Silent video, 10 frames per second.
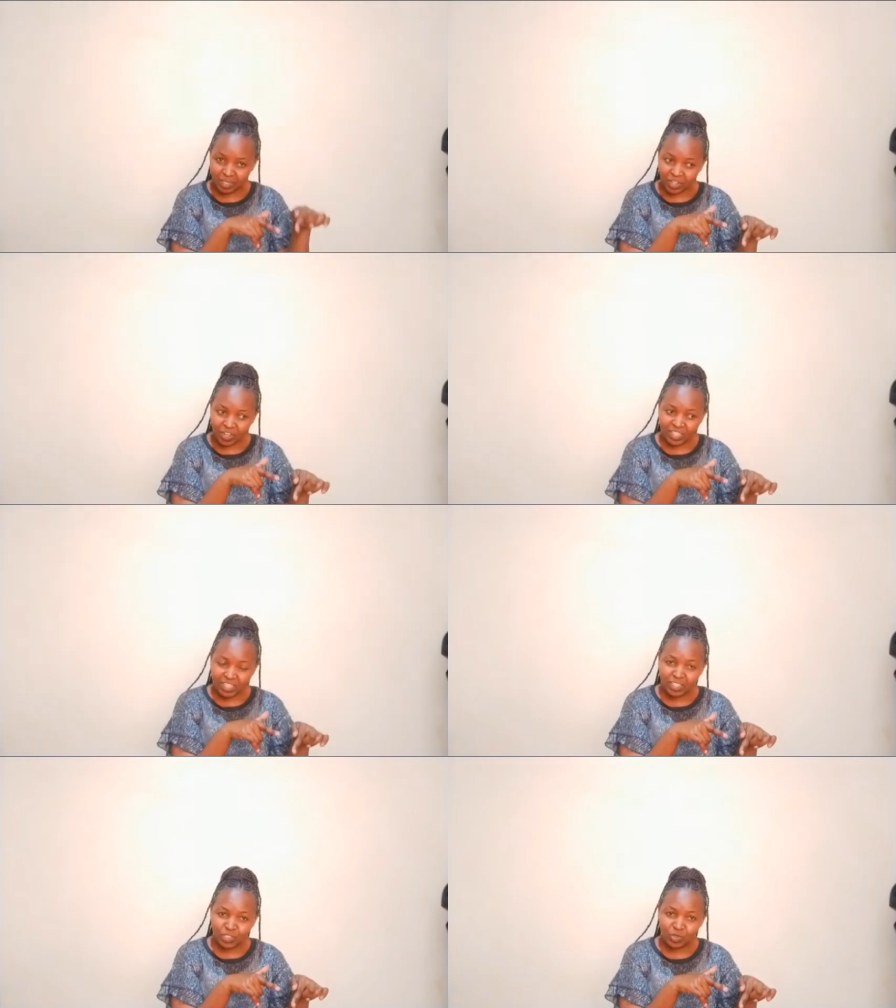logging
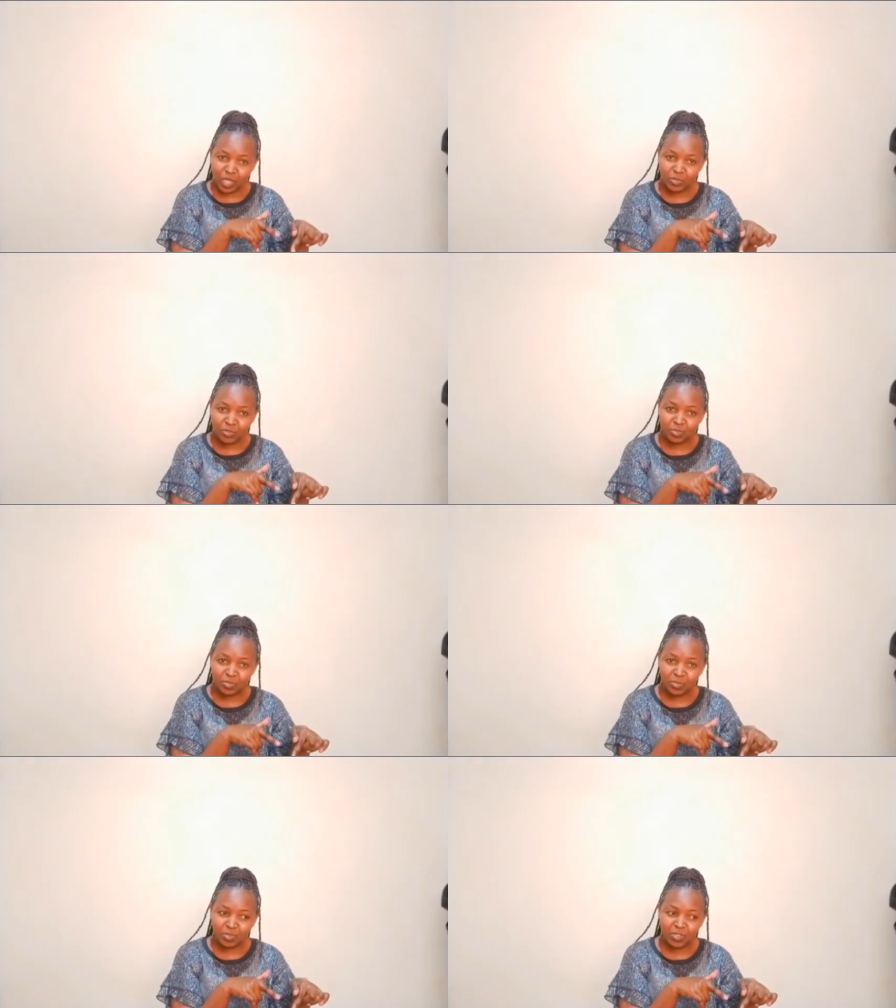into your YouTube
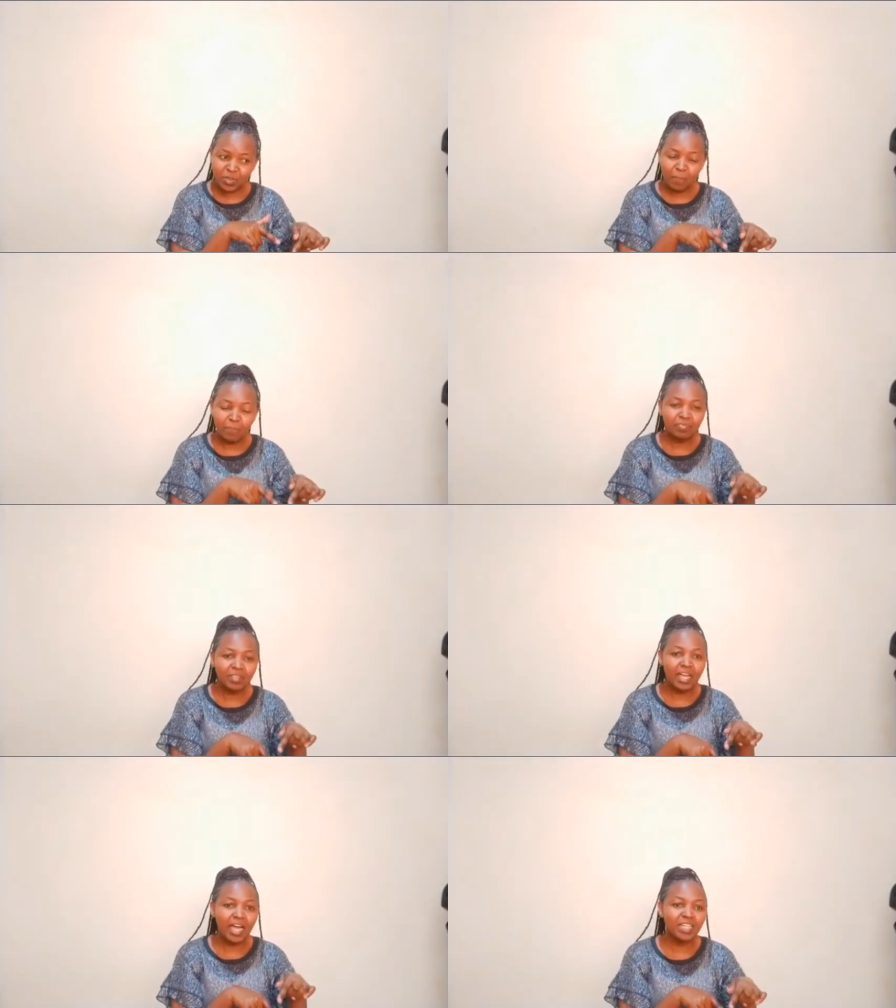studio
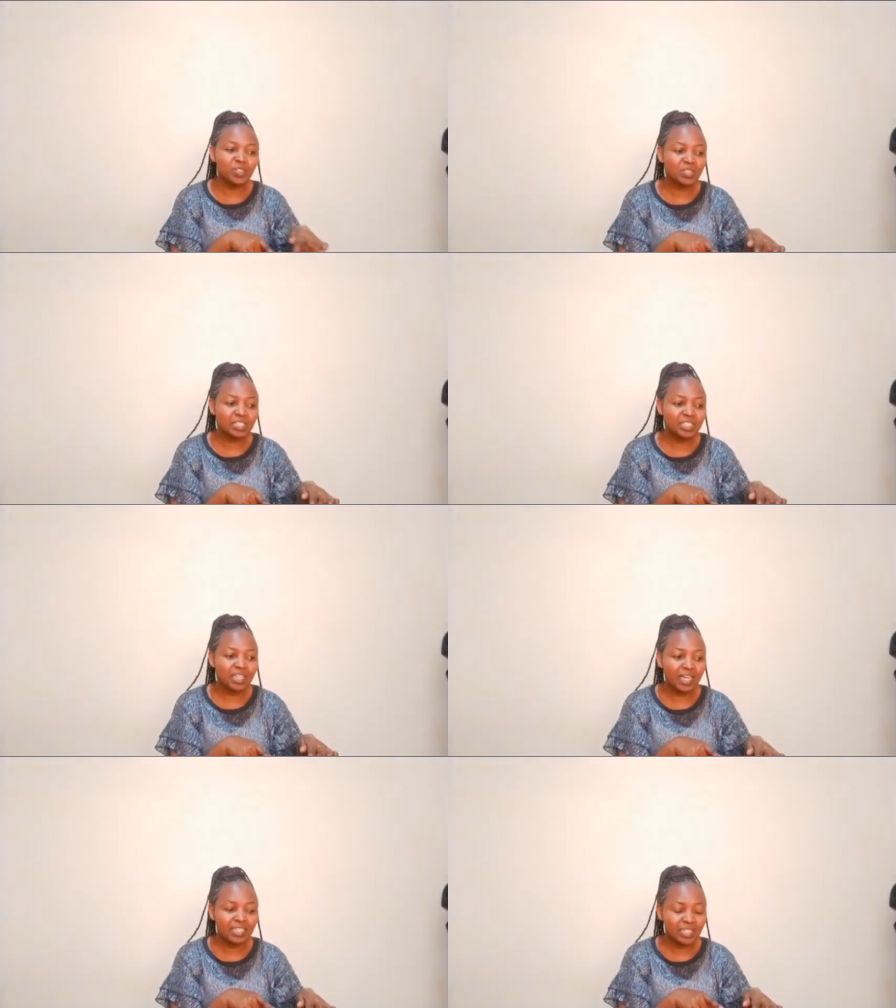and you see
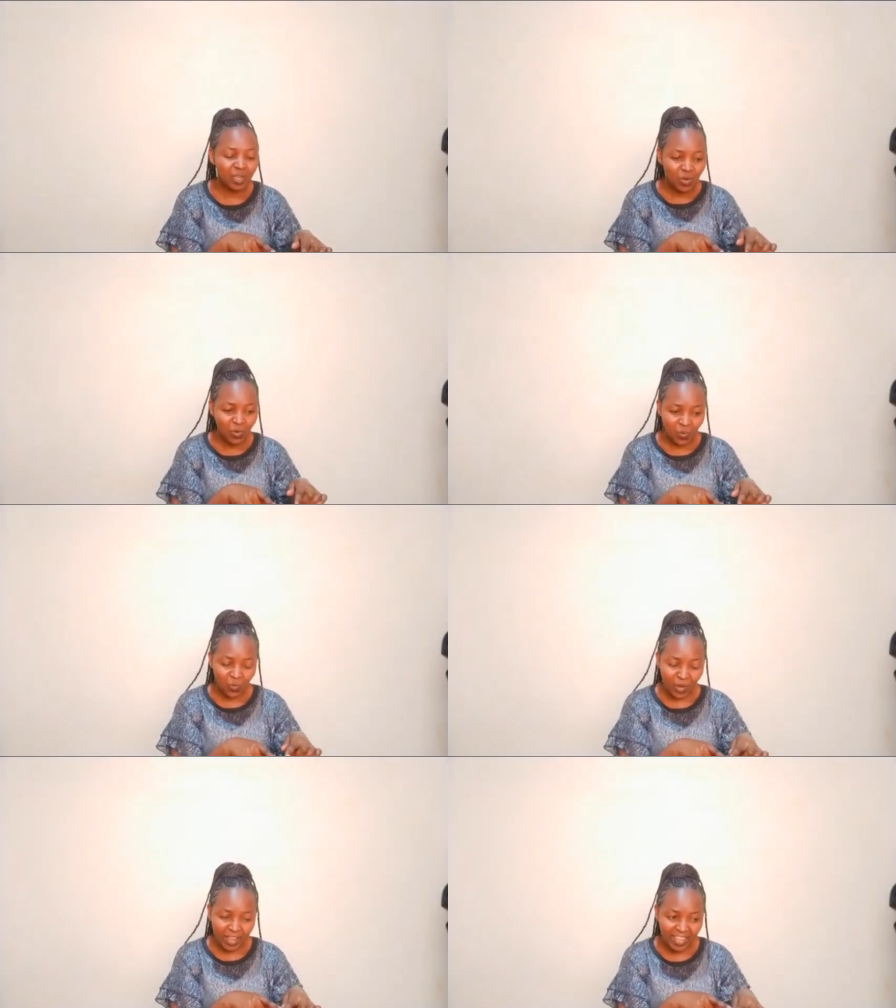that,
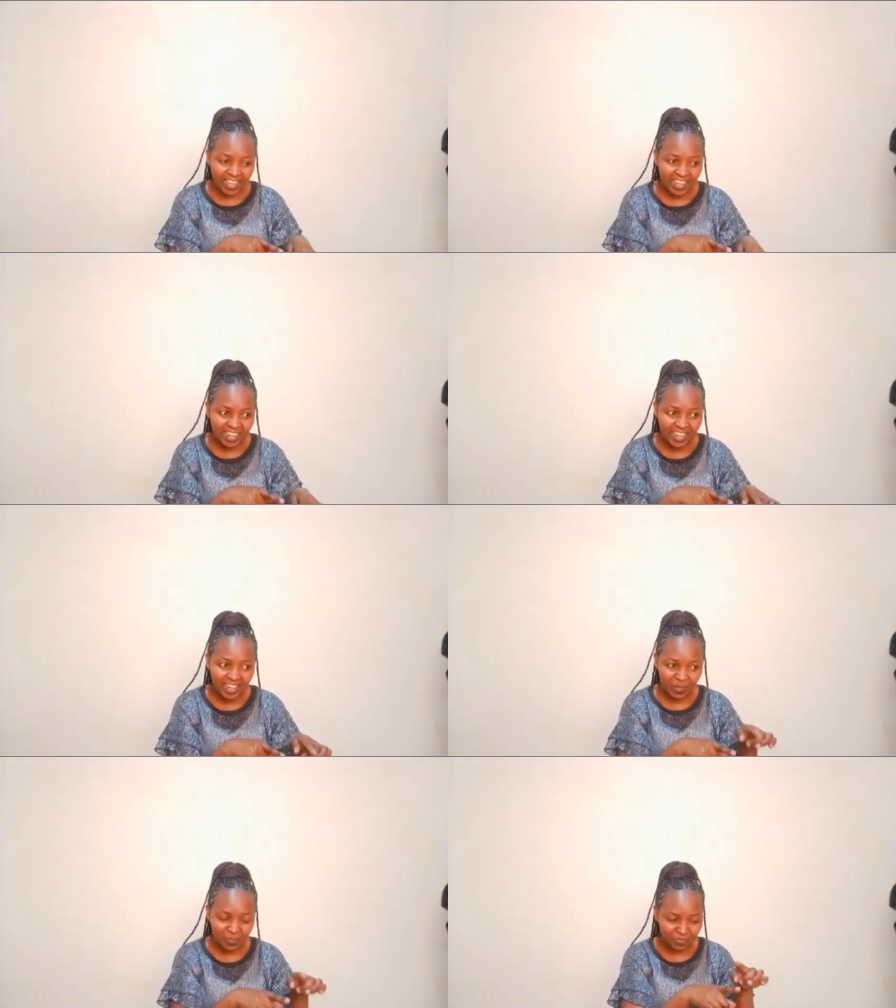well,
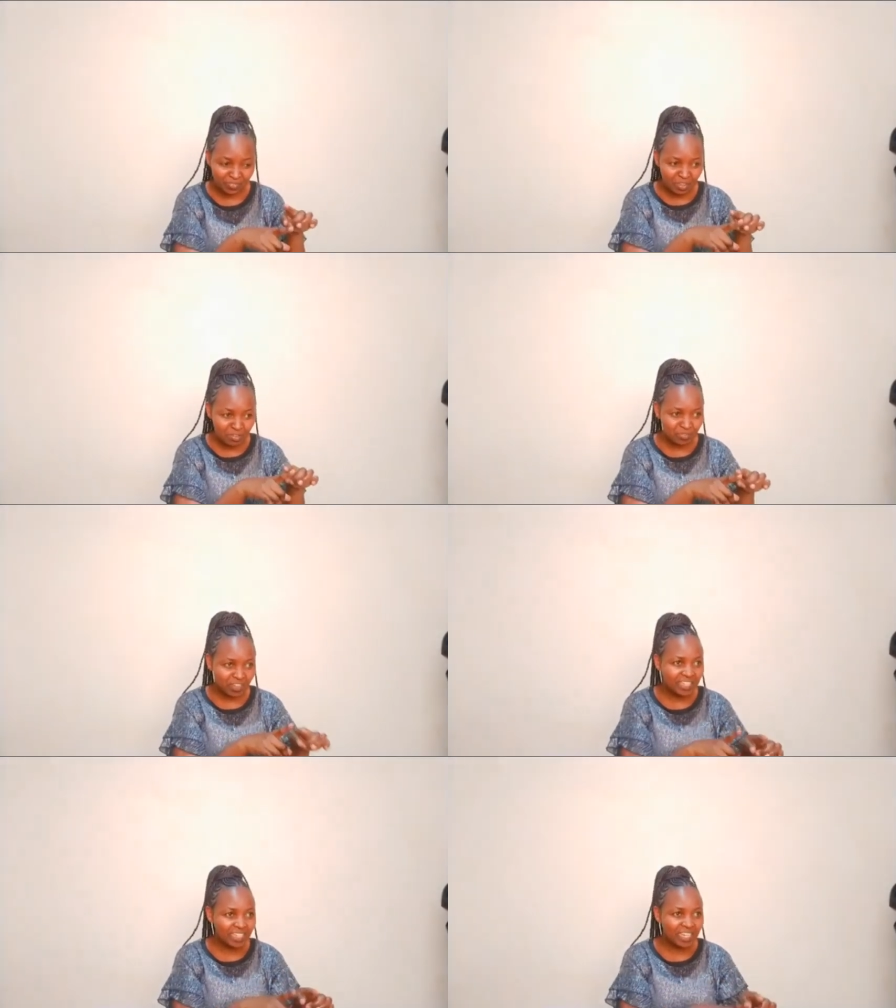
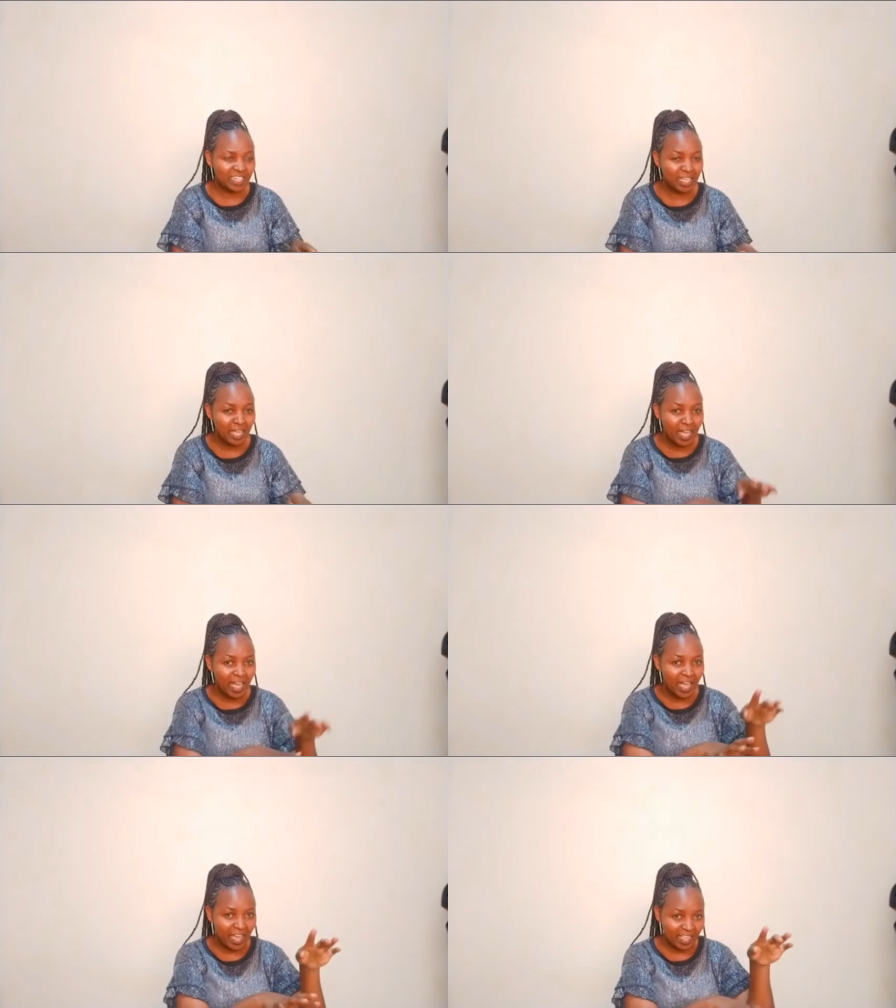finally
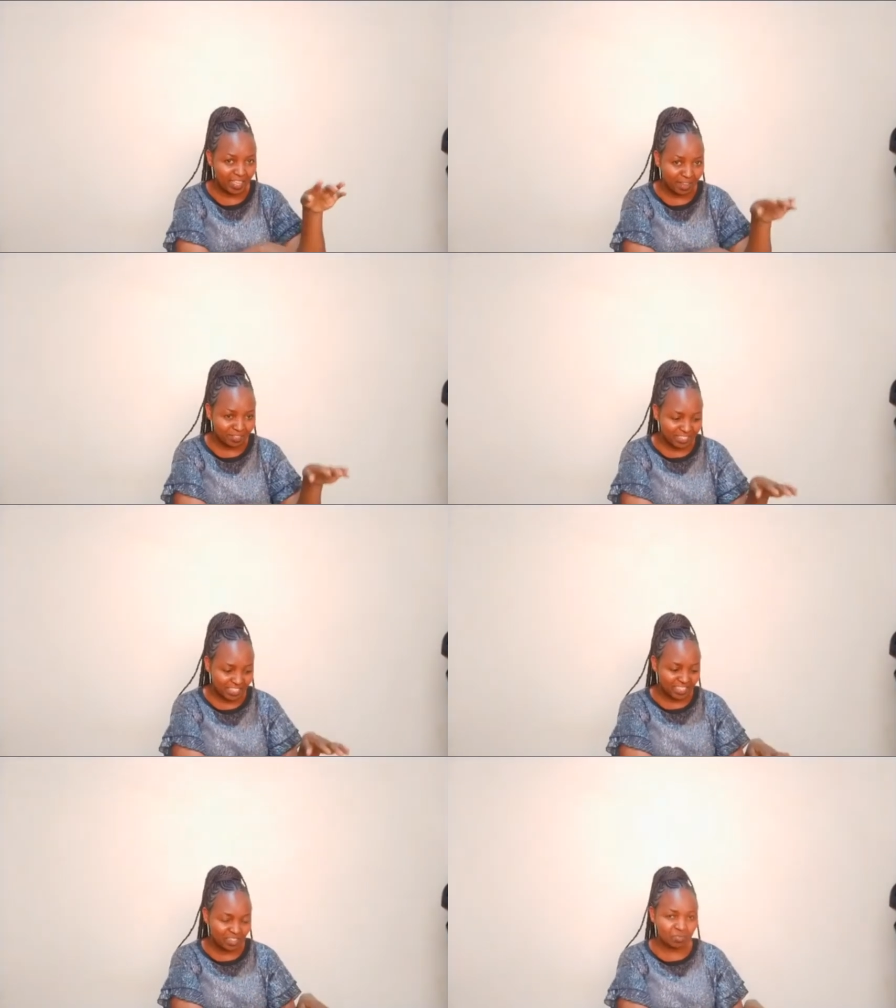I have
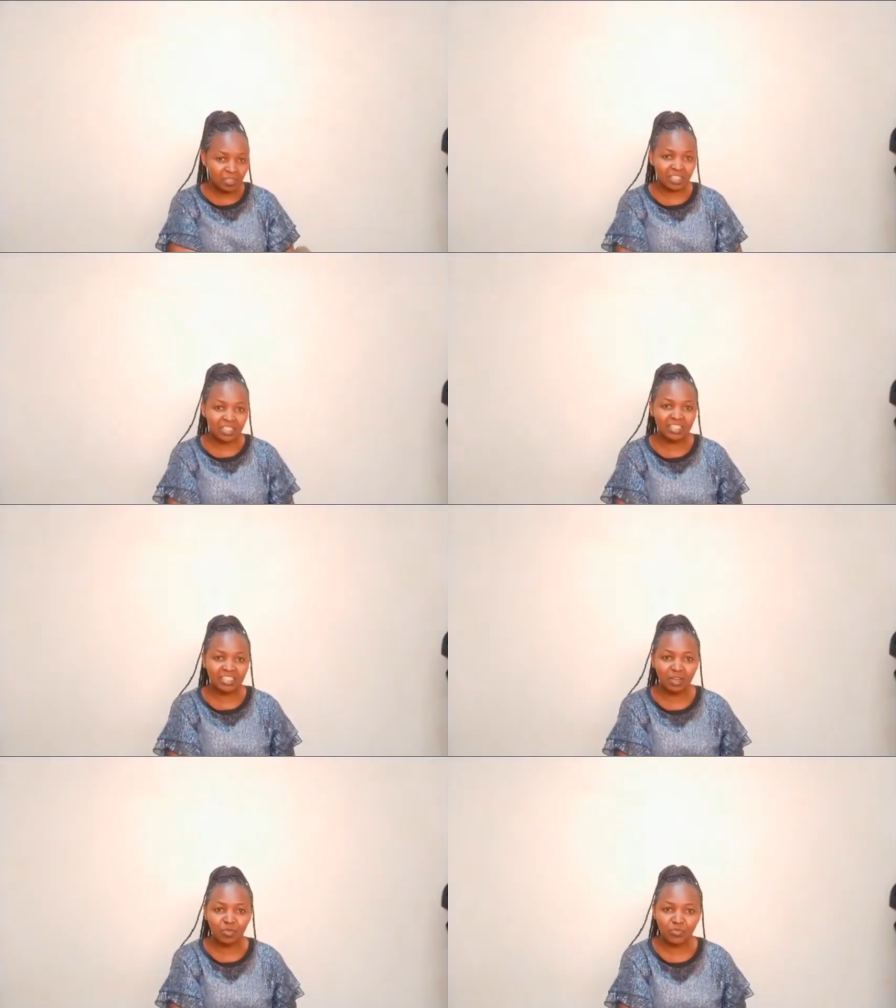started making
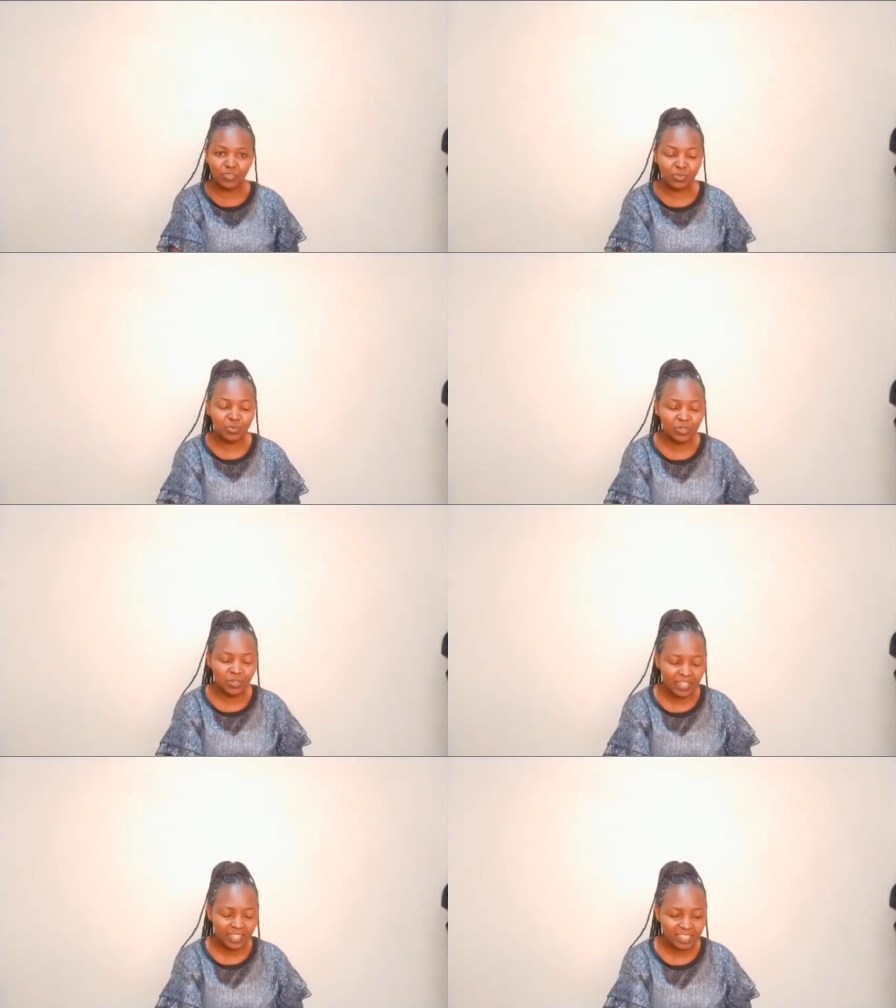some few
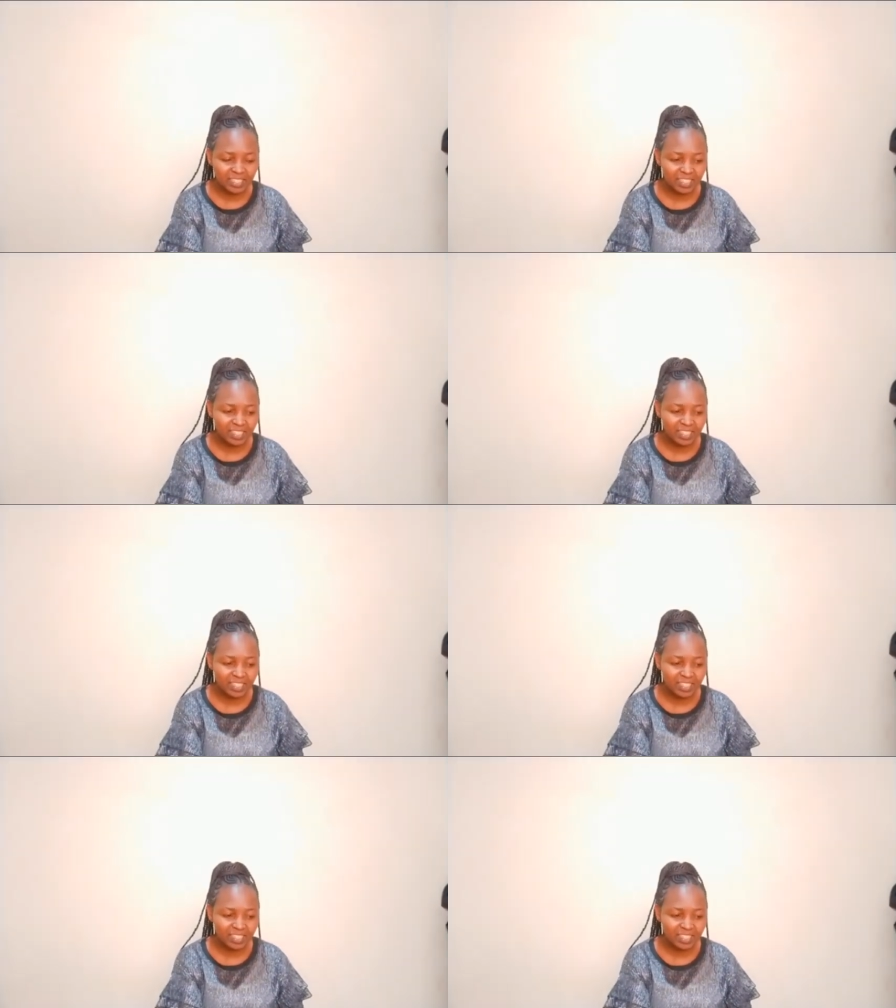dollars.